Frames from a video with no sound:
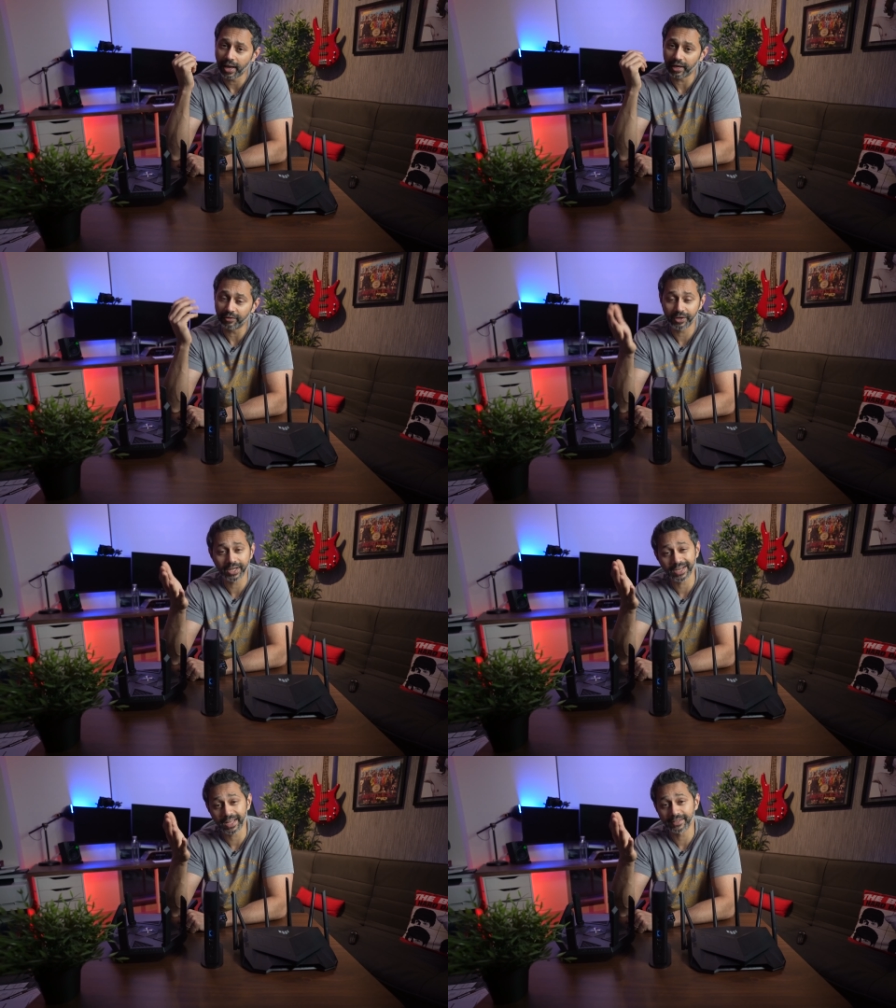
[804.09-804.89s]
And if you
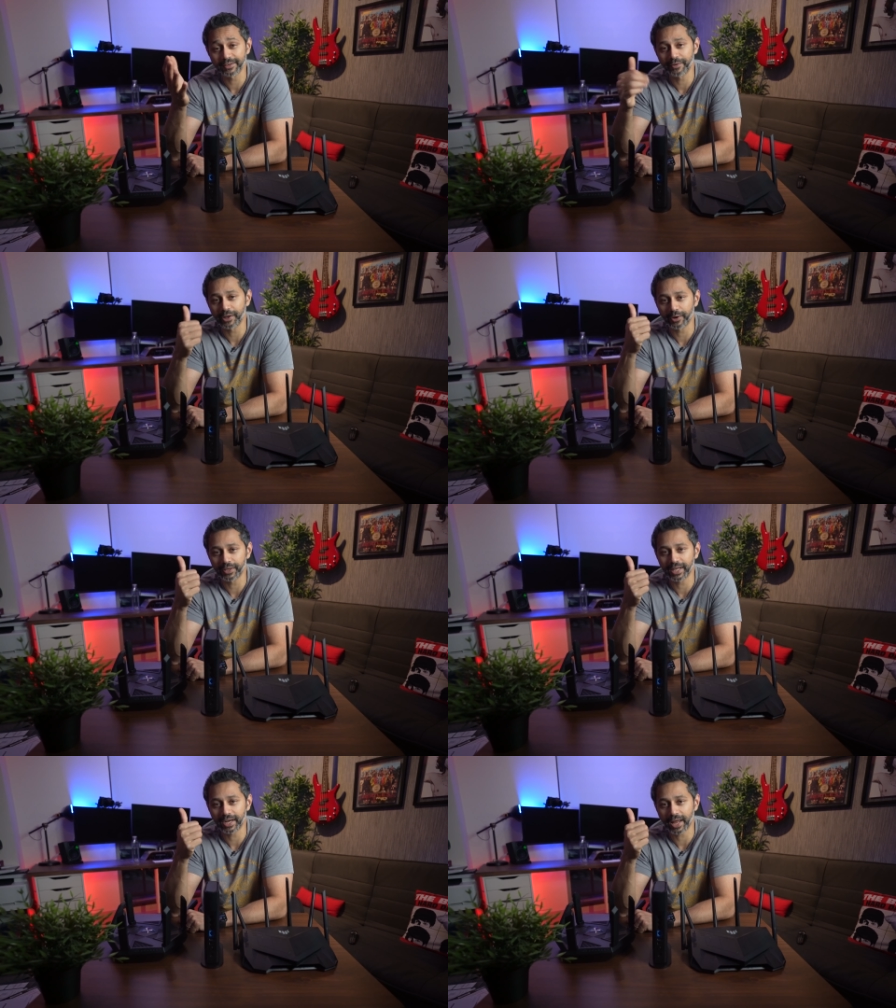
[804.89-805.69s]
guys like this video,
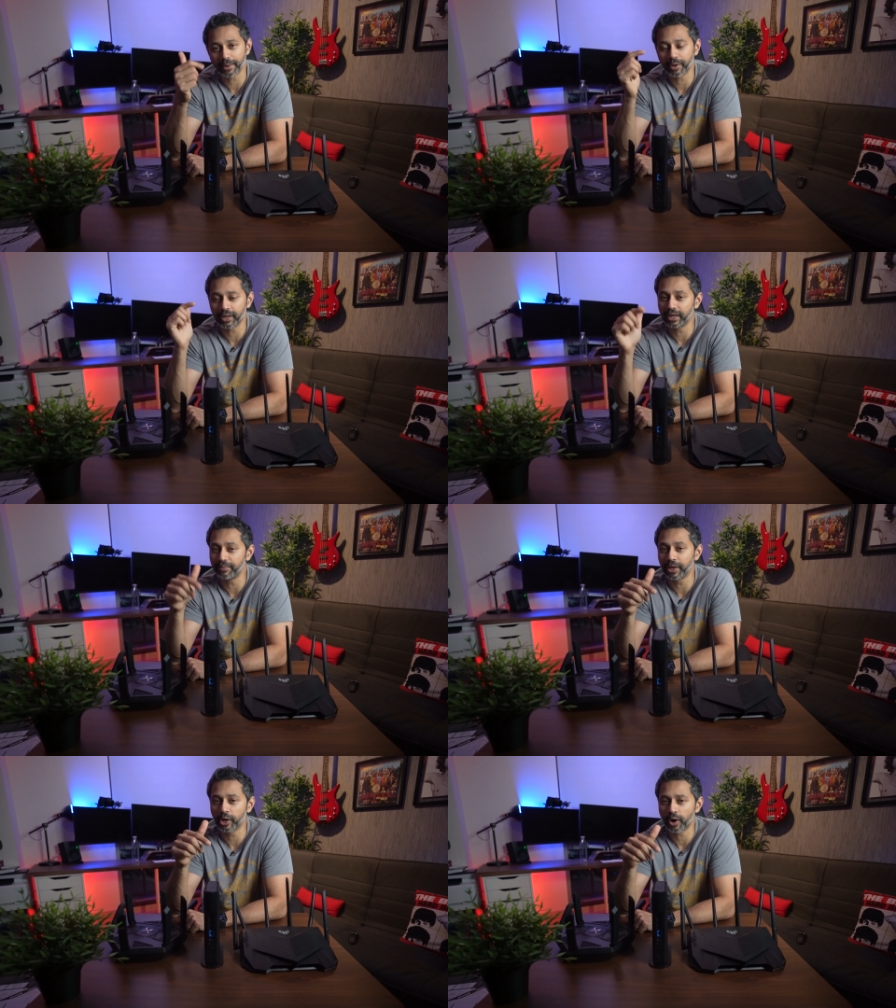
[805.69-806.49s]
hit that like button, leave
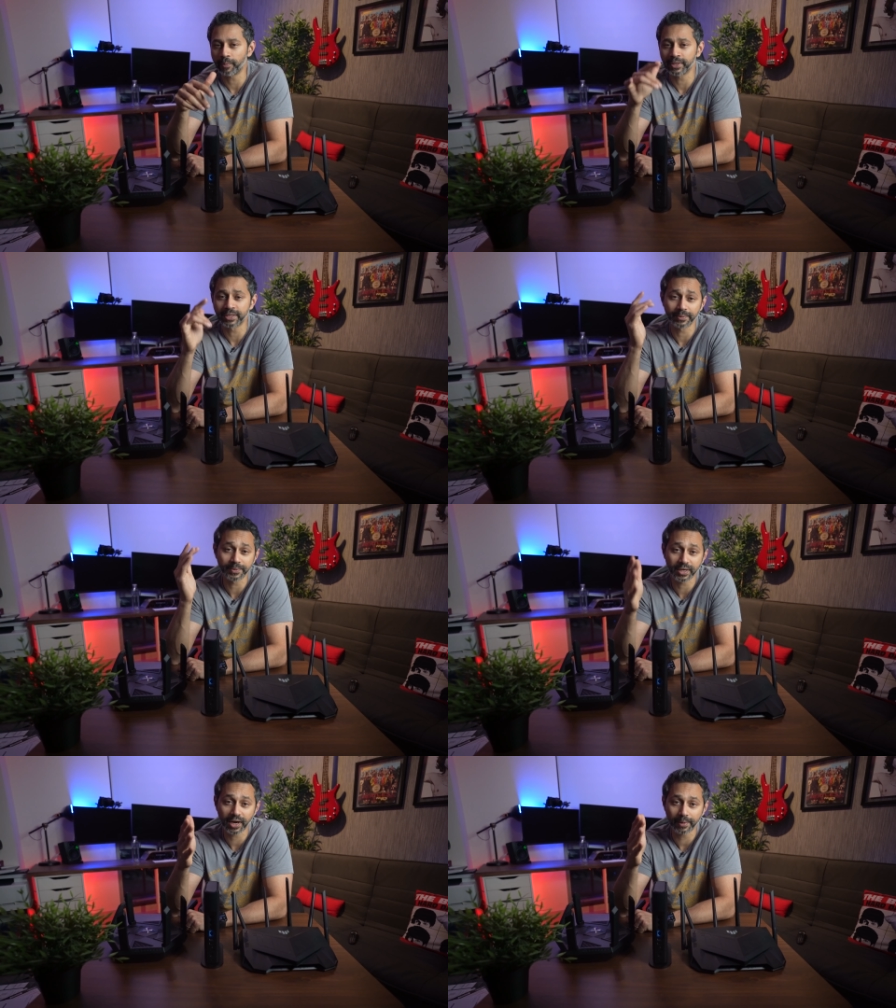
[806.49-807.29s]
me a comment,
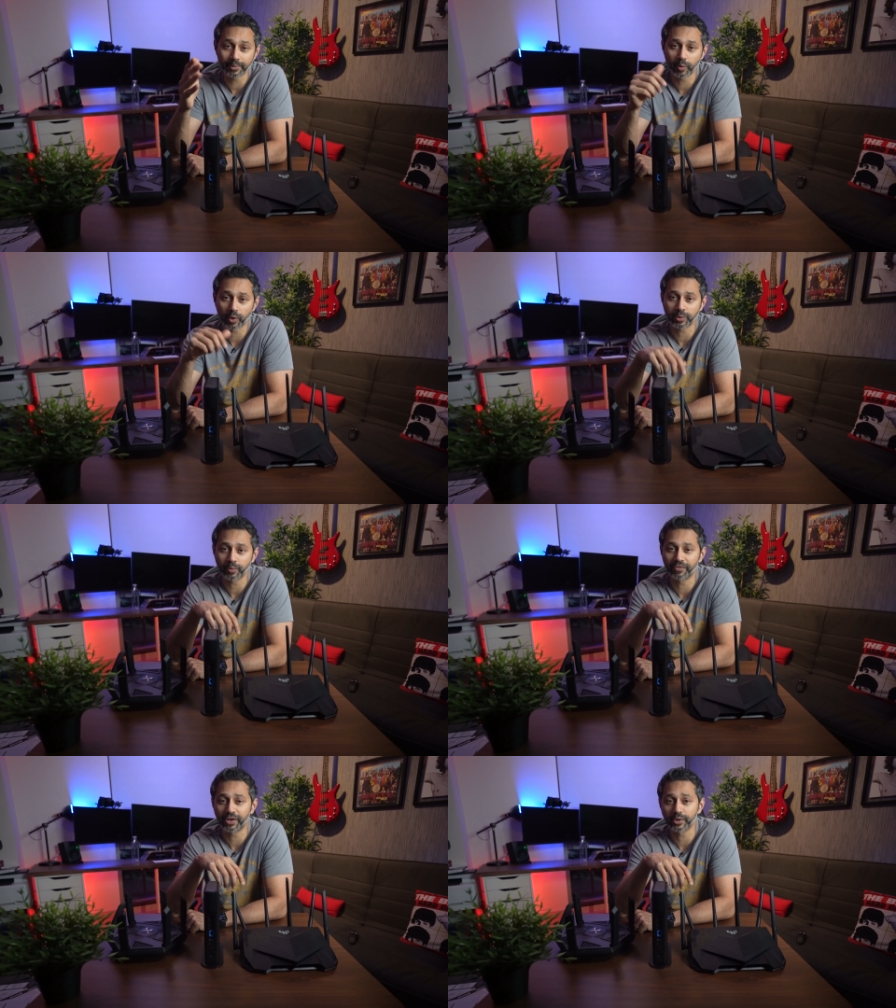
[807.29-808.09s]
subscribe to watch
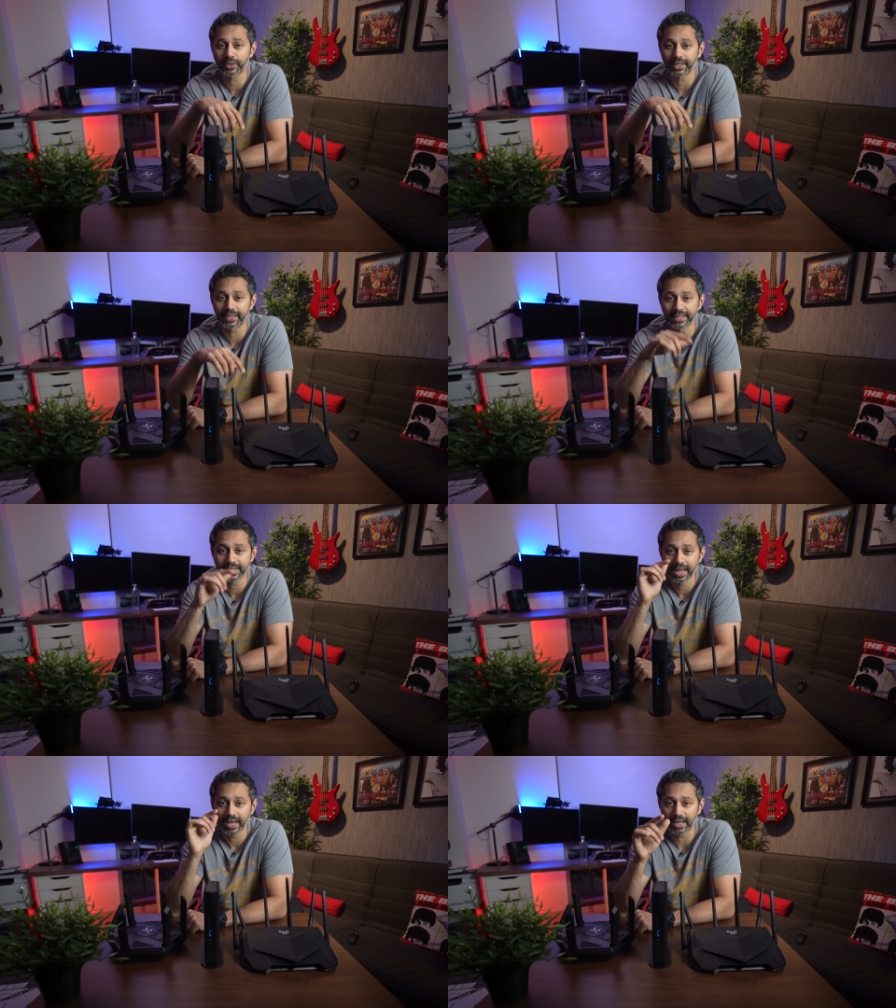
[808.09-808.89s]
more videos like this,
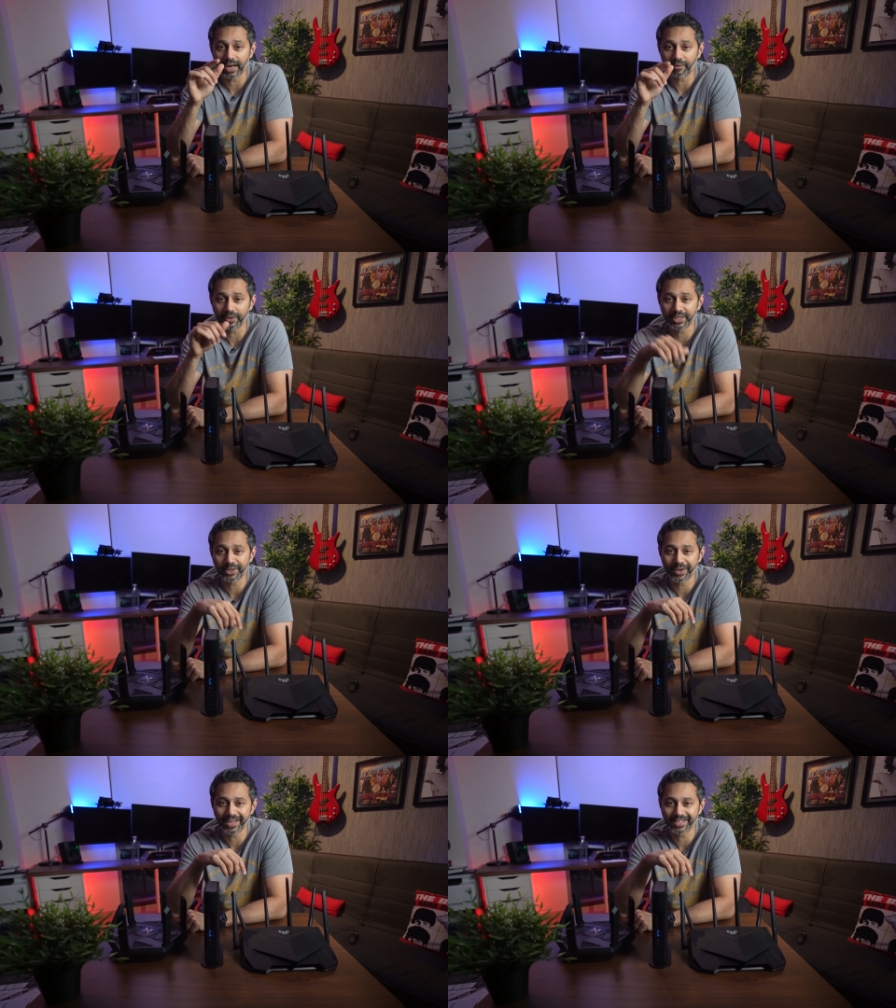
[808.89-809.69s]
and I will see
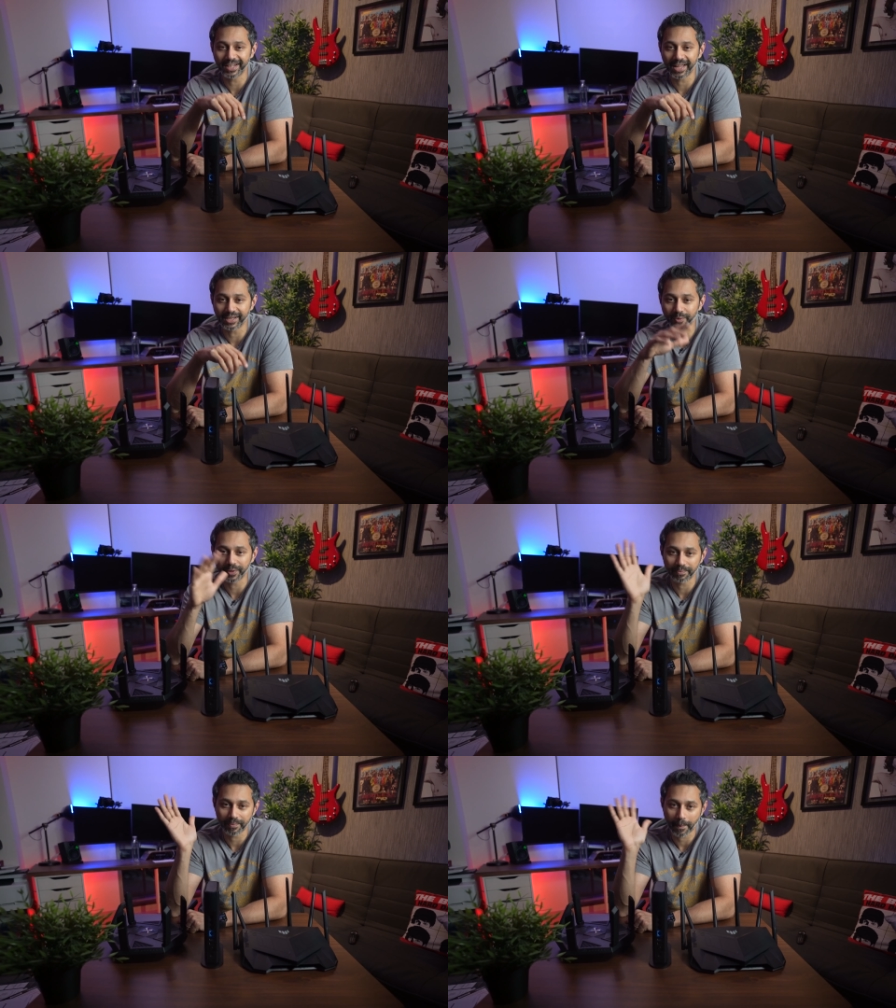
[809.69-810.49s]
you guys in the next one.